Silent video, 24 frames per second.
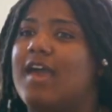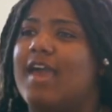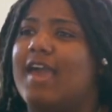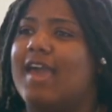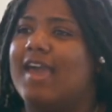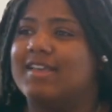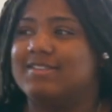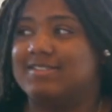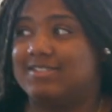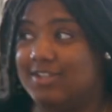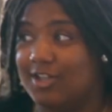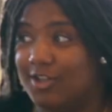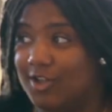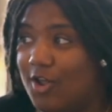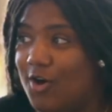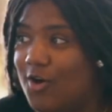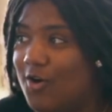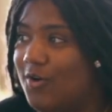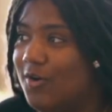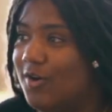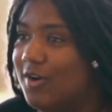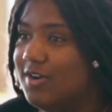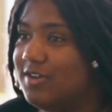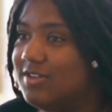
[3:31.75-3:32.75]
it's the
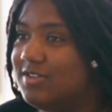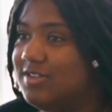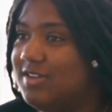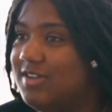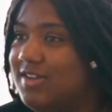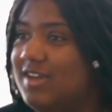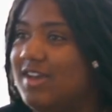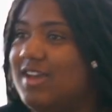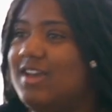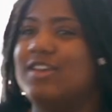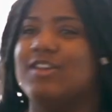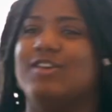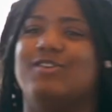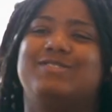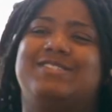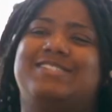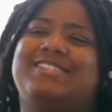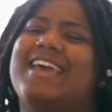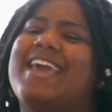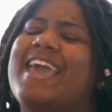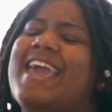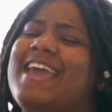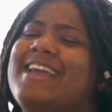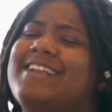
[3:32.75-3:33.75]
Lord's. You
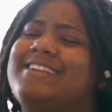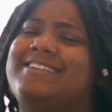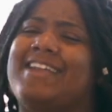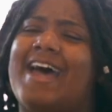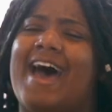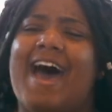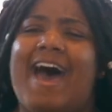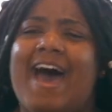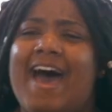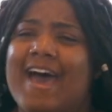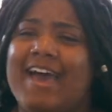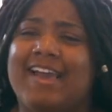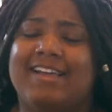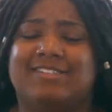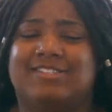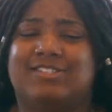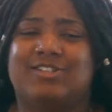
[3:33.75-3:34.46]
see, he died